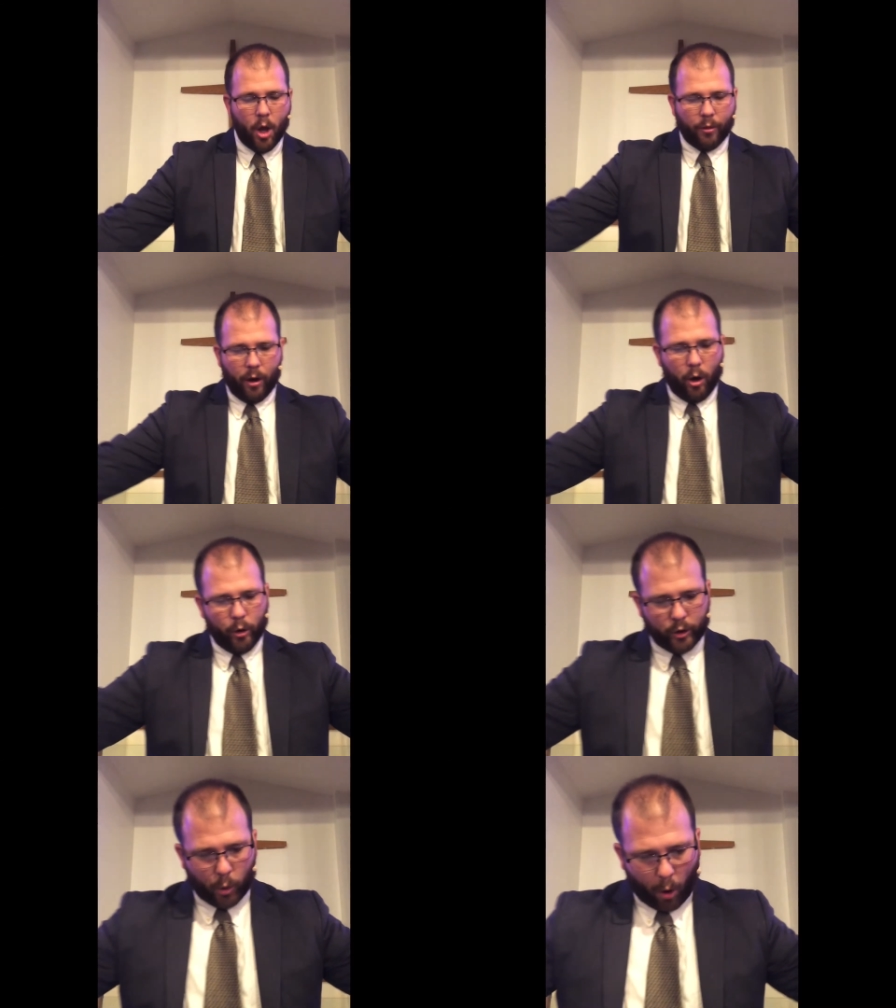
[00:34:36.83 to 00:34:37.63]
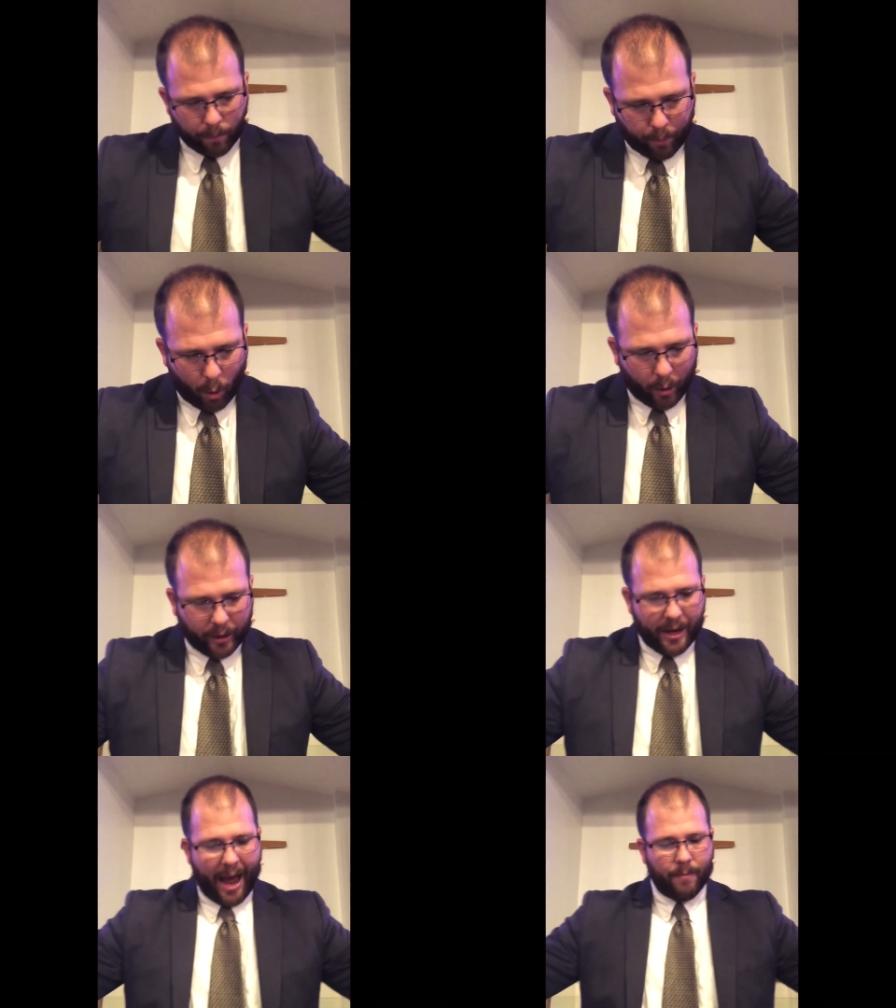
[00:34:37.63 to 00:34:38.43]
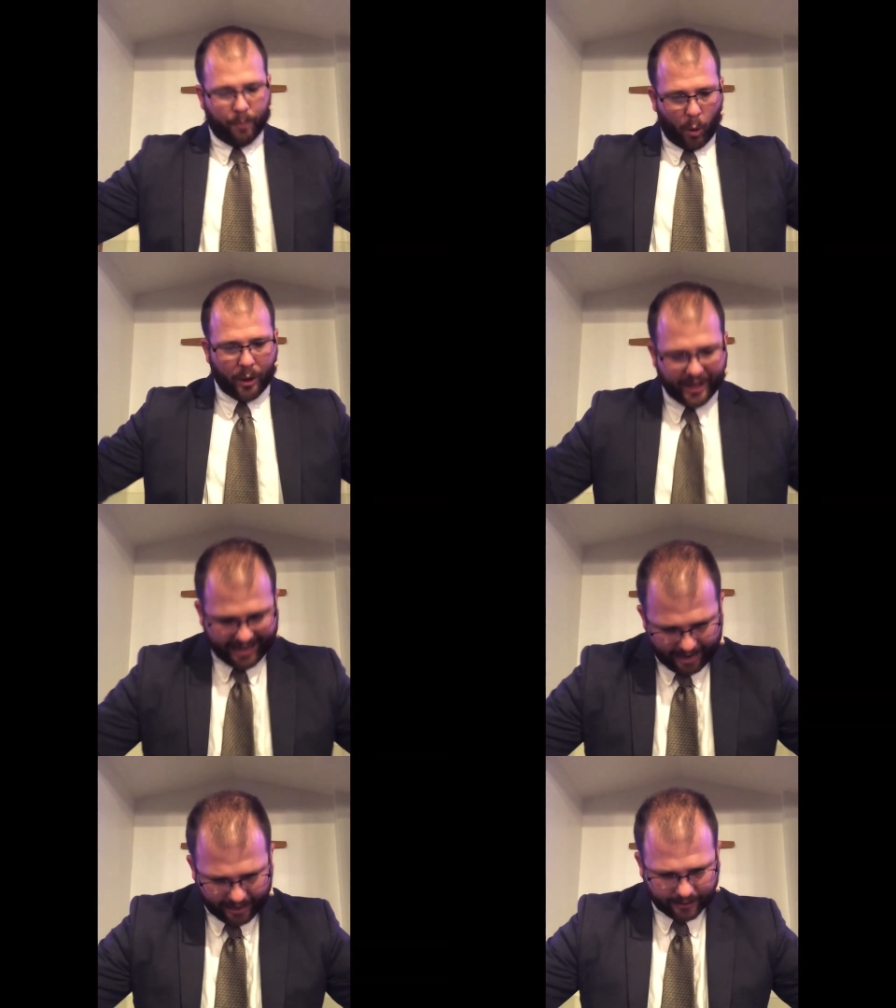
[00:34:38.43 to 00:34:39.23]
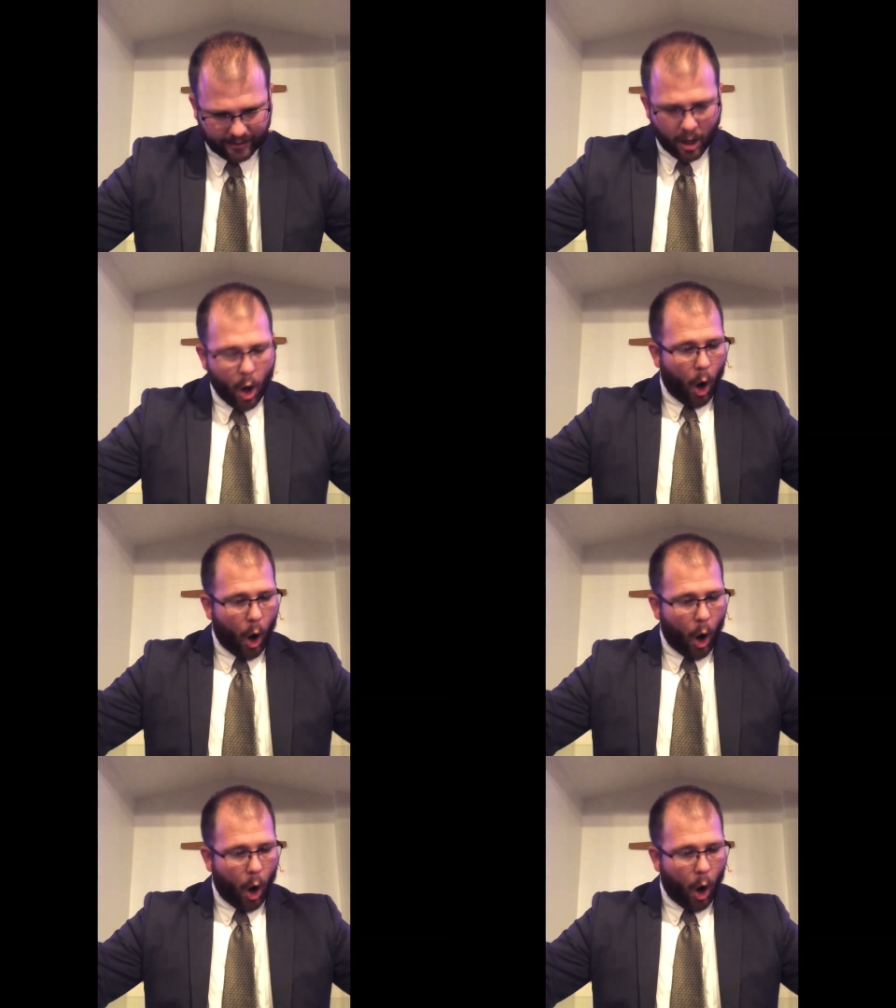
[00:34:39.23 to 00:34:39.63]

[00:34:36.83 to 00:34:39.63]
those who are born and born again,